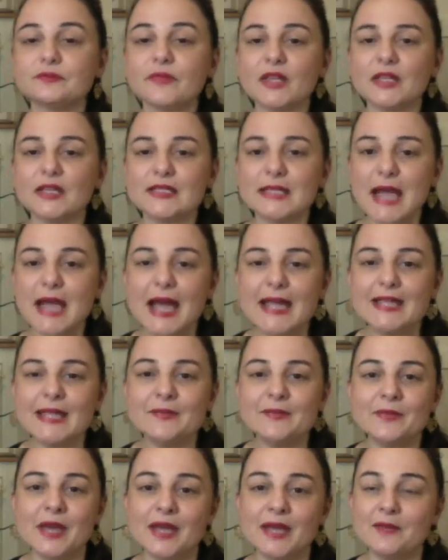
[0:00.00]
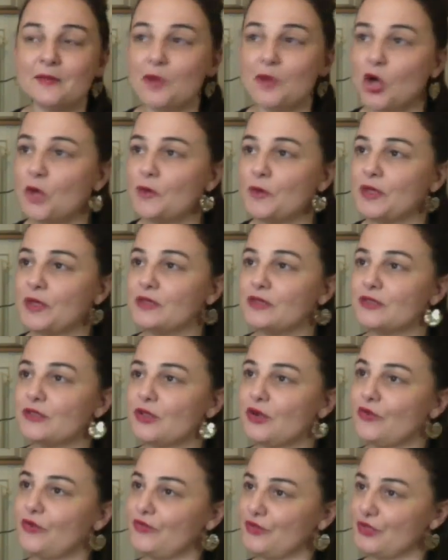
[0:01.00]
time and moment
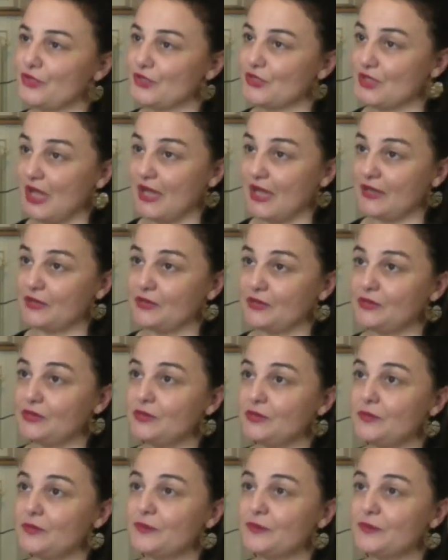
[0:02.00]
of your cycle